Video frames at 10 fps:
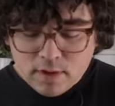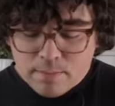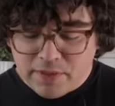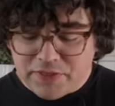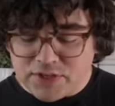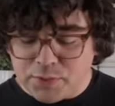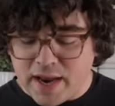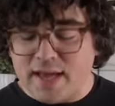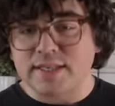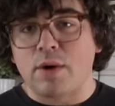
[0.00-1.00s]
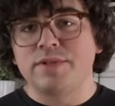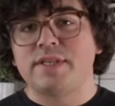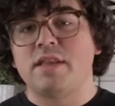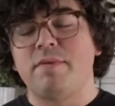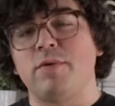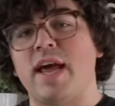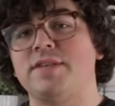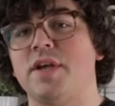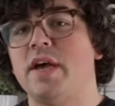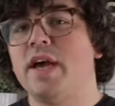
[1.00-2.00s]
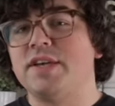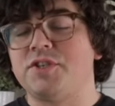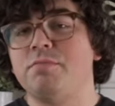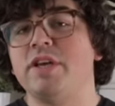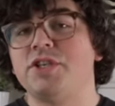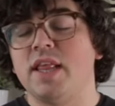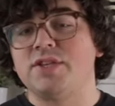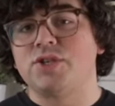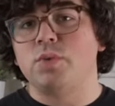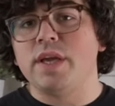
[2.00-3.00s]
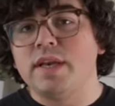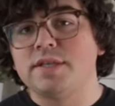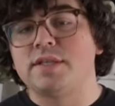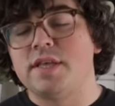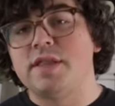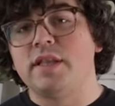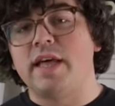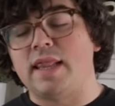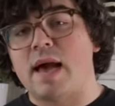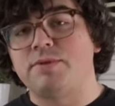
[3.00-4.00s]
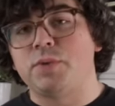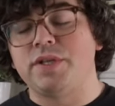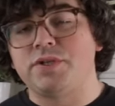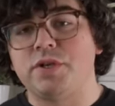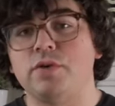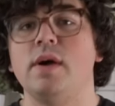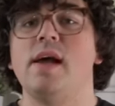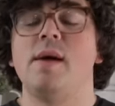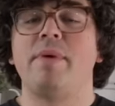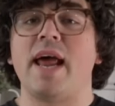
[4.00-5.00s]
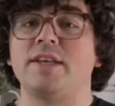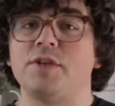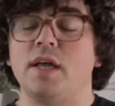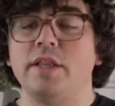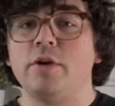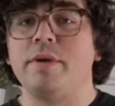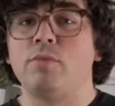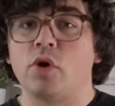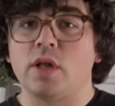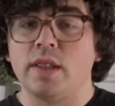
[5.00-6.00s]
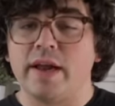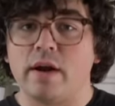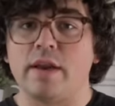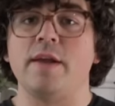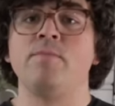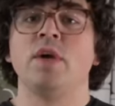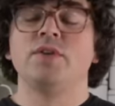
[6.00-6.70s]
but this one has, I would say the Bentwood has a smidge less sweetness than the lab sweets do, but it has a little bit more clarity.